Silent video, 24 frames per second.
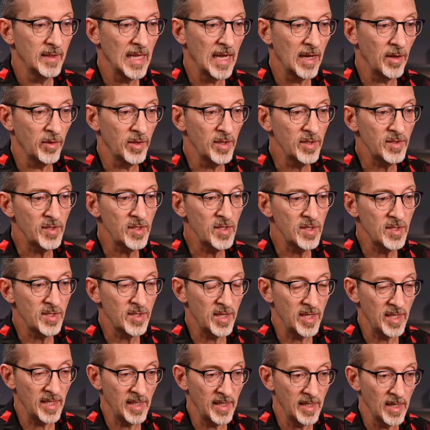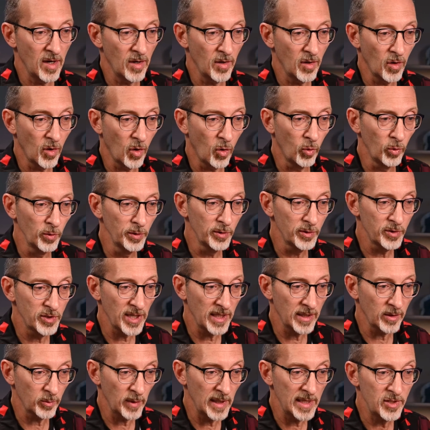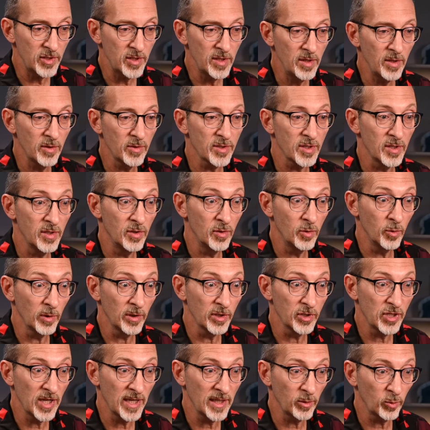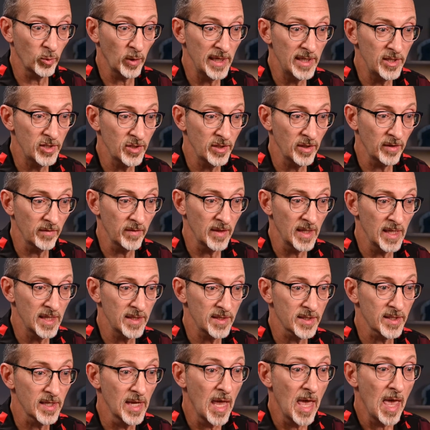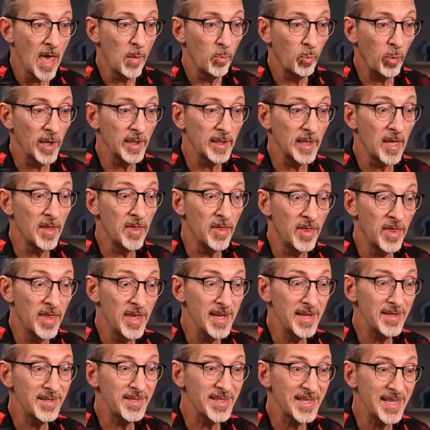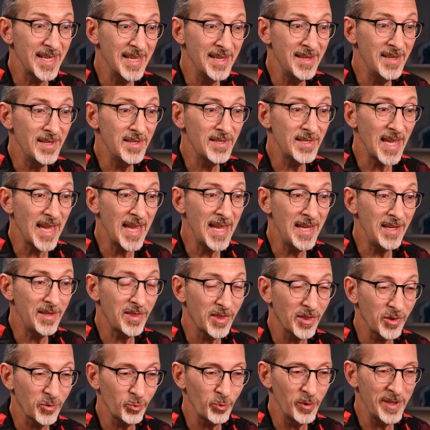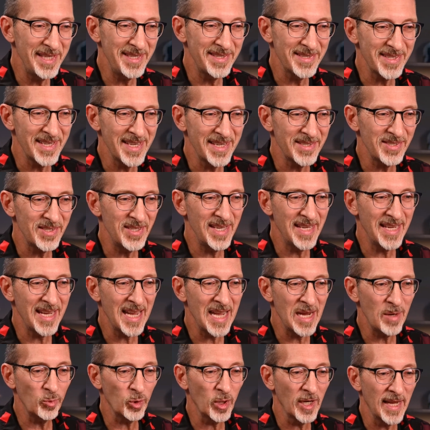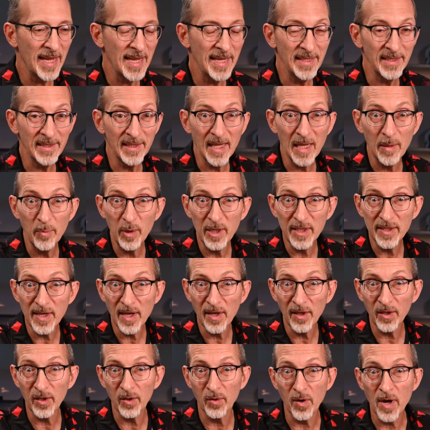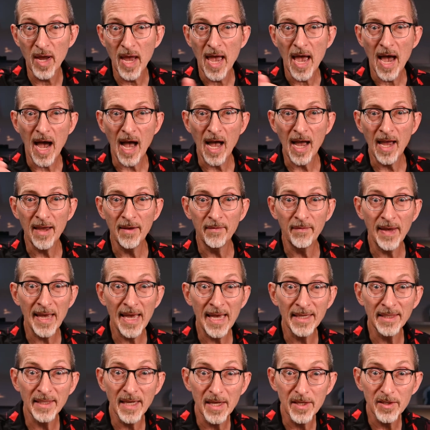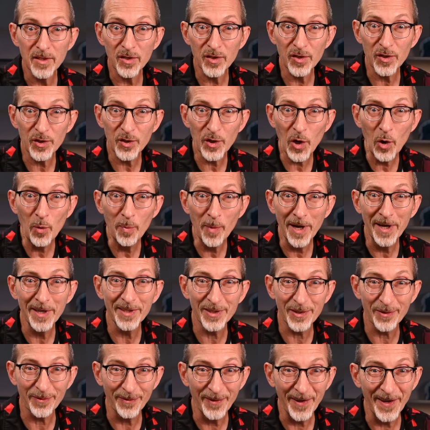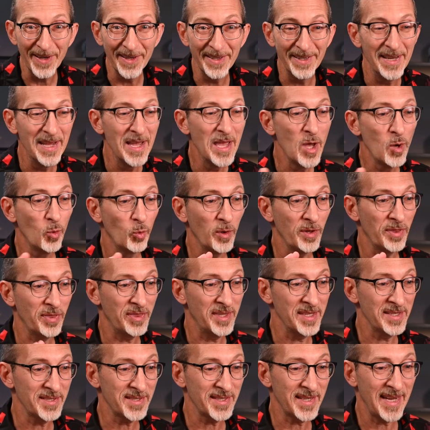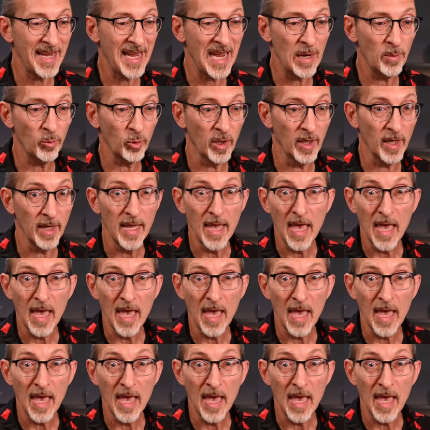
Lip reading: Now this is the older generation. There's a newer generation of this, but this is a 360 camera, and let me tell you, I have had so much fun with this camera.